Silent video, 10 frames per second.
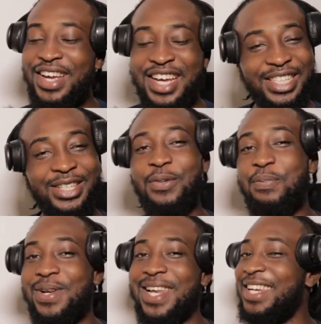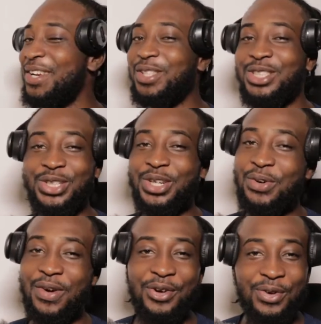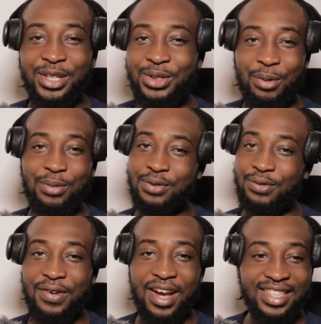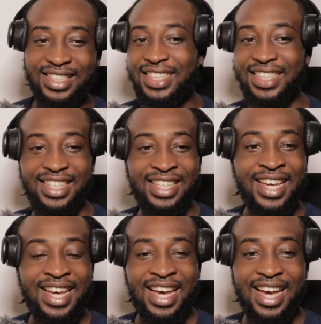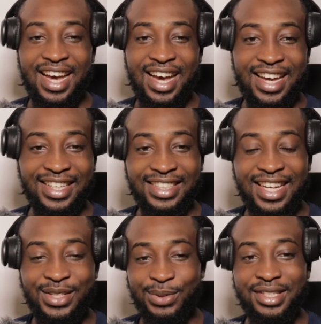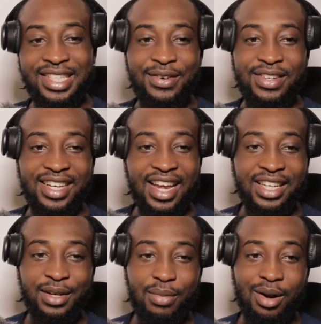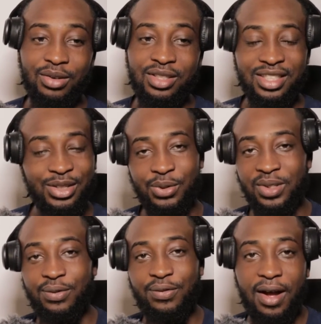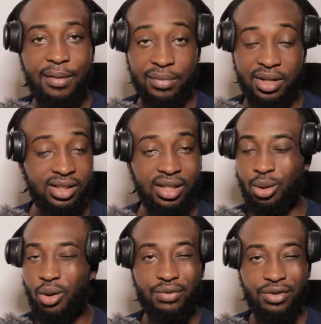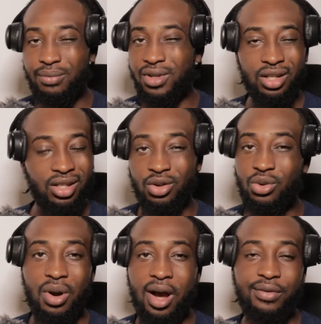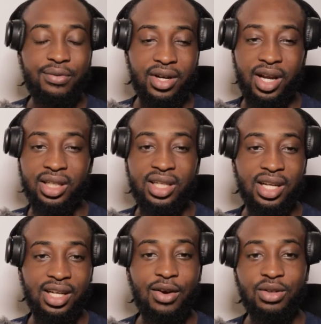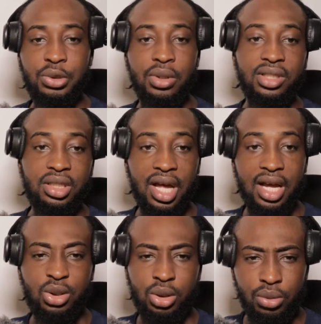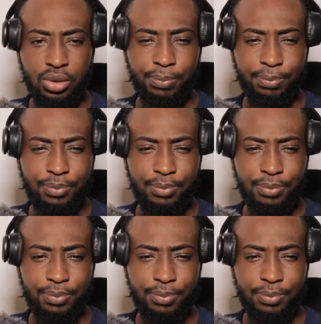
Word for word: they don't play, they don't joke around when it comes to Fancy. And that's one thing I really like about, you know, his fan base. They love him. They, they go hard for their king. Now, this one is titled